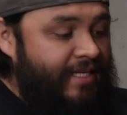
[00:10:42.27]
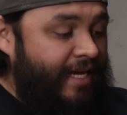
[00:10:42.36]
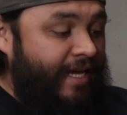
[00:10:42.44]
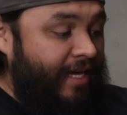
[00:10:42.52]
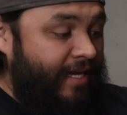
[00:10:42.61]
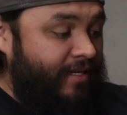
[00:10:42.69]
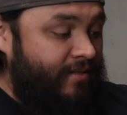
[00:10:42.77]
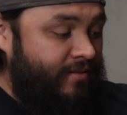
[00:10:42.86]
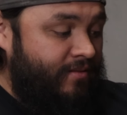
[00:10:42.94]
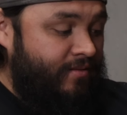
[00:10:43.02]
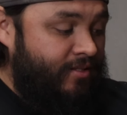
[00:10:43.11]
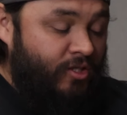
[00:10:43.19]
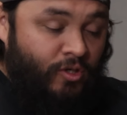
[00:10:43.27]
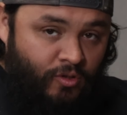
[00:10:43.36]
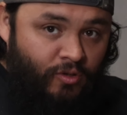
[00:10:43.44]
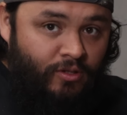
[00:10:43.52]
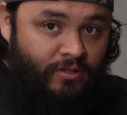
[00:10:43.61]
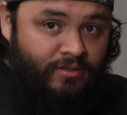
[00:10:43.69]
a
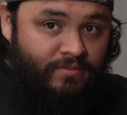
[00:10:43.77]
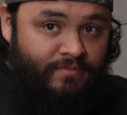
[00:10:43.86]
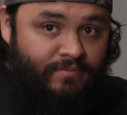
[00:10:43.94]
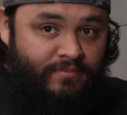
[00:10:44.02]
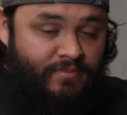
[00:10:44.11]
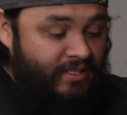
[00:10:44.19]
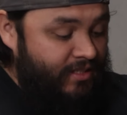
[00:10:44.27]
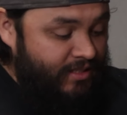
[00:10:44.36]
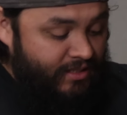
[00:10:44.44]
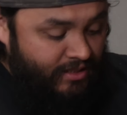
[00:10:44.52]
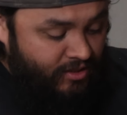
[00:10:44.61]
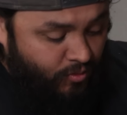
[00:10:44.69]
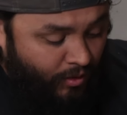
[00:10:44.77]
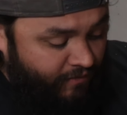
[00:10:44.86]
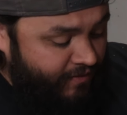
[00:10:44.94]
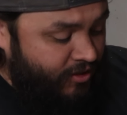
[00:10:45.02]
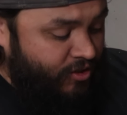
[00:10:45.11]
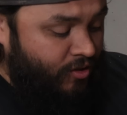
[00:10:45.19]
circle. This is a
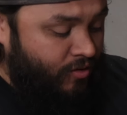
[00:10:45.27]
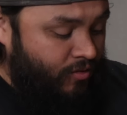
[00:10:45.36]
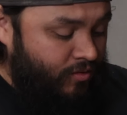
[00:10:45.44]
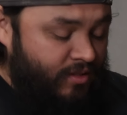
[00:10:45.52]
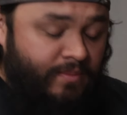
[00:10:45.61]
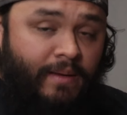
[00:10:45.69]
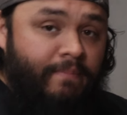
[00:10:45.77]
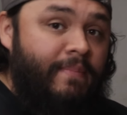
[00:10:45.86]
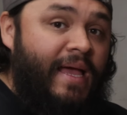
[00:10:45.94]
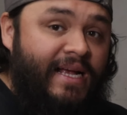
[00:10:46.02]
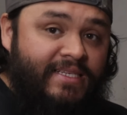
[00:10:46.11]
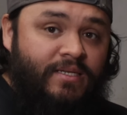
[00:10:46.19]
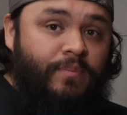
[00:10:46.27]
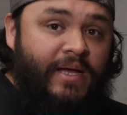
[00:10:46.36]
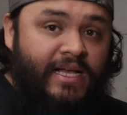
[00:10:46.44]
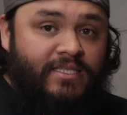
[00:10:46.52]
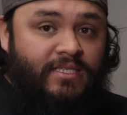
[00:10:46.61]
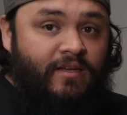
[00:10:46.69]
12-inch circle. It's my max
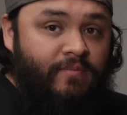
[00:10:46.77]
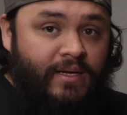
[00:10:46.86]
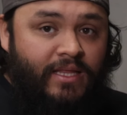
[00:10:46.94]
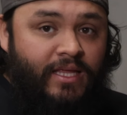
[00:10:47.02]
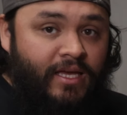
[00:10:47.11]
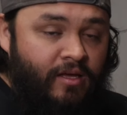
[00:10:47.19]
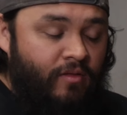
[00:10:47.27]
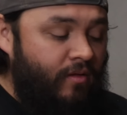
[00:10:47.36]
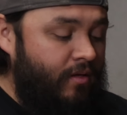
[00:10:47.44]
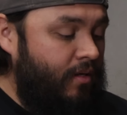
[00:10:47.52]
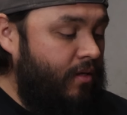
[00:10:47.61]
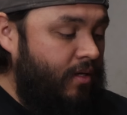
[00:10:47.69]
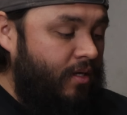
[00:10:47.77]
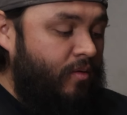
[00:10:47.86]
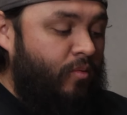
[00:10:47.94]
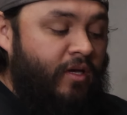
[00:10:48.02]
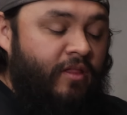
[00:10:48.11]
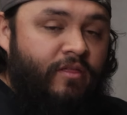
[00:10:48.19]
capacity of my lathe
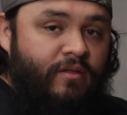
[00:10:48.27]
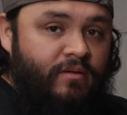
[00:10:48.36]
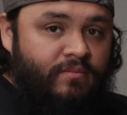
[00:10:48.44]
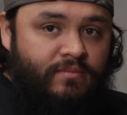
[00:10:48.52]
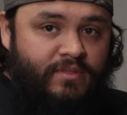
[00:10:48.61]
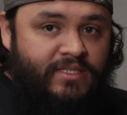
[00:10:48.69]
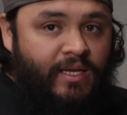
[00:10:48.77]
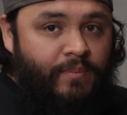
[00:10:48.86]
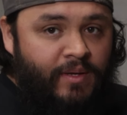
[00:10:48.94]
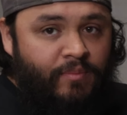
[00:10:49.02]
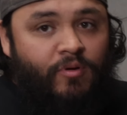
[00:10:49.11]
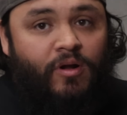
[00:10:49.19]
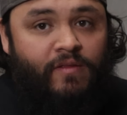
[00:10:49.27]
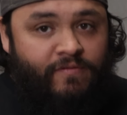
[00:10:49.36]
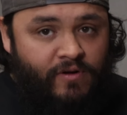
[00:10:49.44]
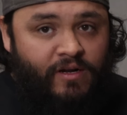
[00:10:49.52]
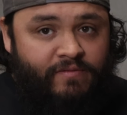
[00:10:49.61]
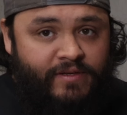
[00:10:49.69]
with sandpaper on the
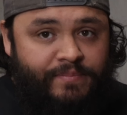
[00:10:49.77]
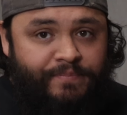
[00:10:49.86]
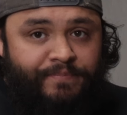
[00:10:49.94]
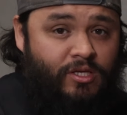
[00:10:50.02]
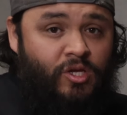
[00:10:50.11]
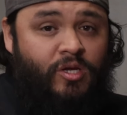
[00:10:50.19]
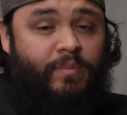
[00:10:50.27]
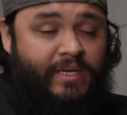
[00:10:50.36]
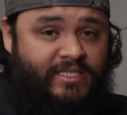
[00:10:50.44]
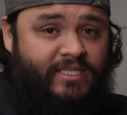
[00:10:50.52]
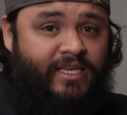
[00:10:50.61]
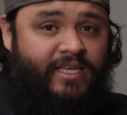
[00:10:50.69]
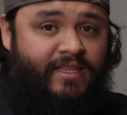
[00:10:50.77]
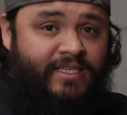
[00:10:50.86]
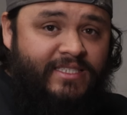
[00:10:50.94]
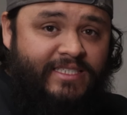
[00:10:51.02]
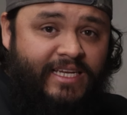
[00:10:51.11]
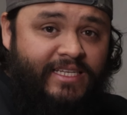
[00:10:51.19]
front of it. You can basically get
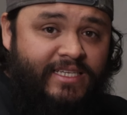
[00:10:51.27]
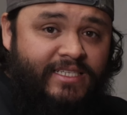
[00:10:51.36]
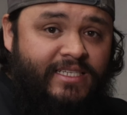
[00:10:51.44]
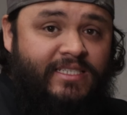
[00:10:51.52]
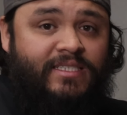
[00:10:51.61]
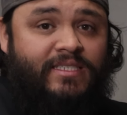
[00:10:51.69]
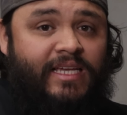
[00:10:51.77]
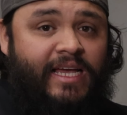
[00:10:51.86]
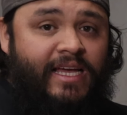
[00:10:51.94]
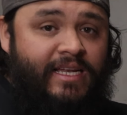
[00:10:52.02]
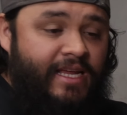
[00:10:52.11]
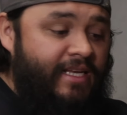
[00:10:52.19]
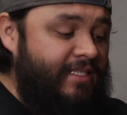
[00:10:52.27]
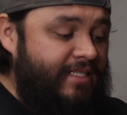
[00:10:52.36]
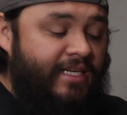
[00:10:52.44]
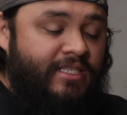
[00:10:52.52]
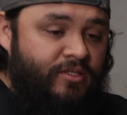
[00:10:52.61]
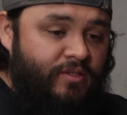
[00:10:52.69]
these sanding discs at any
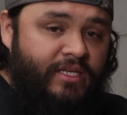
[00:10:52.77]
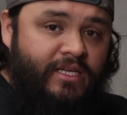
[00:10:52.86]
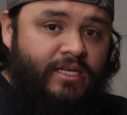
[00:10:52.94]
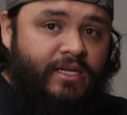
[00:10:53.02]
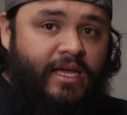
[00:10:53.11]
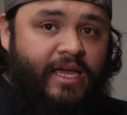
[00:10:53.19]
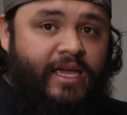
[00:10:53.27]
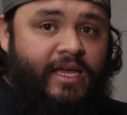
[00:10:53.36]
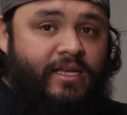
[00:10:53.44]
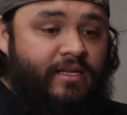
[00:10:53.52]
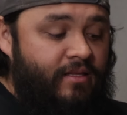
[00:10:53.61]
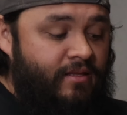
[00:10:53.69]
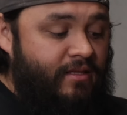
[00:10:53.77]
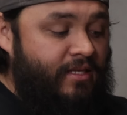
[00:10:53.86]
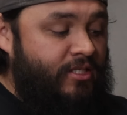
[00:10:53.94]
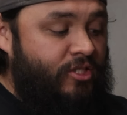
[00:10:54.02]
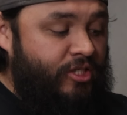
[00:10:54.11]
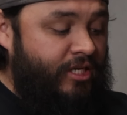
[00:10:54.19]
size you need, and
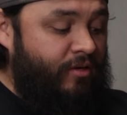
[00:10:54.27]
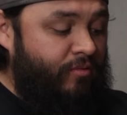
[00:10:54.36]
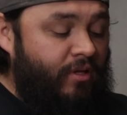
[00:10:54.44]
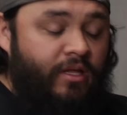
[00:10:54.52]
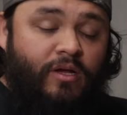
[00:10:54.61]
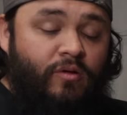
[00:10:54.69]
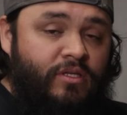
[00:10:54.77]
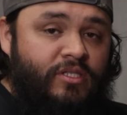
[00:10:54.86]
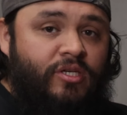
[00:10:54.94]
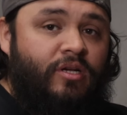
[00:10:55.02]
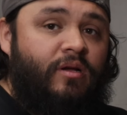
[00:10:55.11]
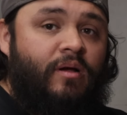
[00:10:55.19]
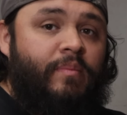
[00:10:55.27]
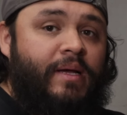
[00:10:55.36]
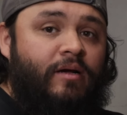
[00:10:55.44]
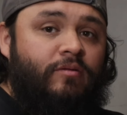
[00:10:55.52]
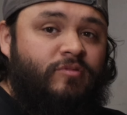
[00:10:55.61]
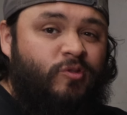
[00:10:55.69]
this jig really only took
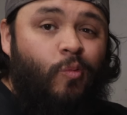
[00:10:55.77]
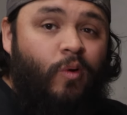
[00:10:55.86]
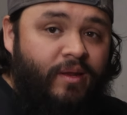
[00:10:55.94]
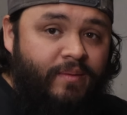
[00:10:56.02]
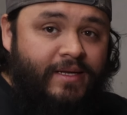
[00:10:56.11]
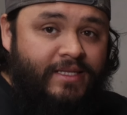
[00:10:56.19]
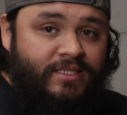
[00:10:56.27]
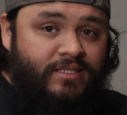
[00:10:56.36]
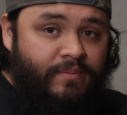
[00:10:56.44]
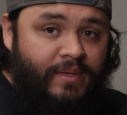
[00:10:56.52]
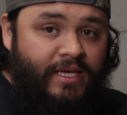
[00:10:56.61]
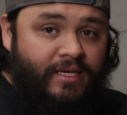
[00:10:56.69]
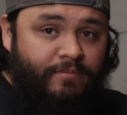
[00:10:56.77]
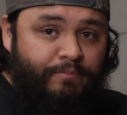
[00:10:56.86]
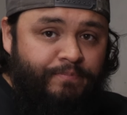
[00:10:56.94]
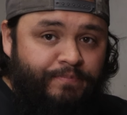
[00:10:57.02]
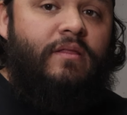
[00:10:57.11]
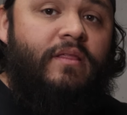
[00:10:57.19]
about 20 minutes to make.
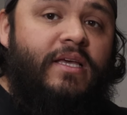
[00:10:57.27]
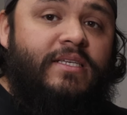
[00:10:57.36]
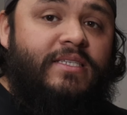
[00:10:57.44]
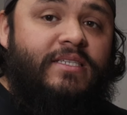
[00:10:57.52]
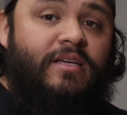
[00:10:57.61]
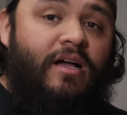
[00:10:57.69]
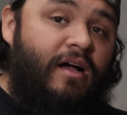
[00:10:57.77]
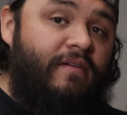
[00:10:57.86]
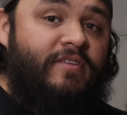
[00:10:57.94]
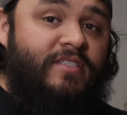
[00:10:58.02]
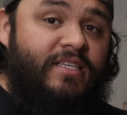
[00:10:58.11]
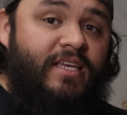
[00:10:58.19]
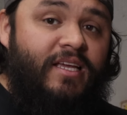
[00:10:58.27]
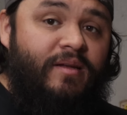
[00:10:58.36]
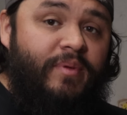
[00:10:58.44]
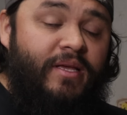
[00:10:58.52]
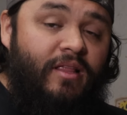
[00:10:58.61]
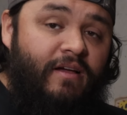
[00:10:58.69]
This is obviously going
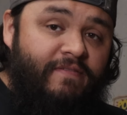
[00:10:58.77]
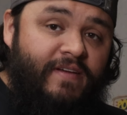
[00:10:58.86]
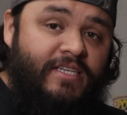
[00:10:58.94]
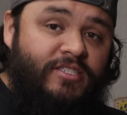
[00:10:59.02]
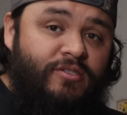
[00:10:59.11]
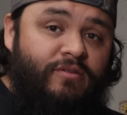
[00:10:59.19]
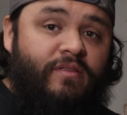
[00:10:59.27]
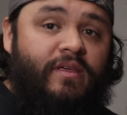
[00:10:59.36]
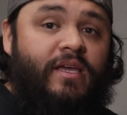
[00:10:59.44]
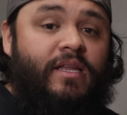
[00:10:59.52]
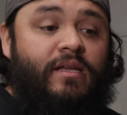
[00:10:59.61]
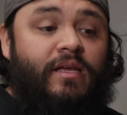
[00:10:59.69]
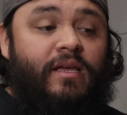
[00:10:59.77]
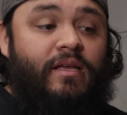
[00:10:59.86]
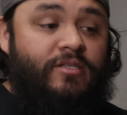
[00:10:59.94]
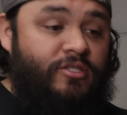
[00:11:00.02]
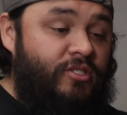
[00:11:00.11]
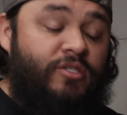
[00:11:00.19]
to be a lot faster than
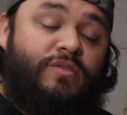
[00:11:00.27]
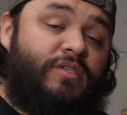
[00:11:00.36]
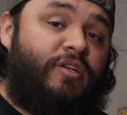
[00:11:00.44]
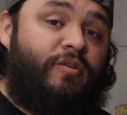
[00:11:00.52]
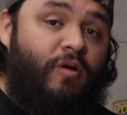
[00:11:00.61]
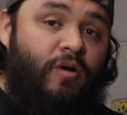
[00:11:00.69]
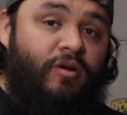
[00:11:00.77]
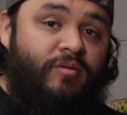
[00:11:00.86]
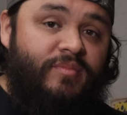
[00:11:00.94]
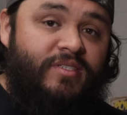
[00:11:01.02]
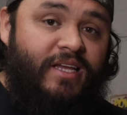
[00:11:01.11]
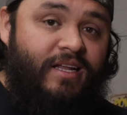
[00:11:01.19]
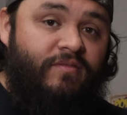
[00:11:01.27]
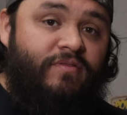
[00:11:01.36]
just using your arms and a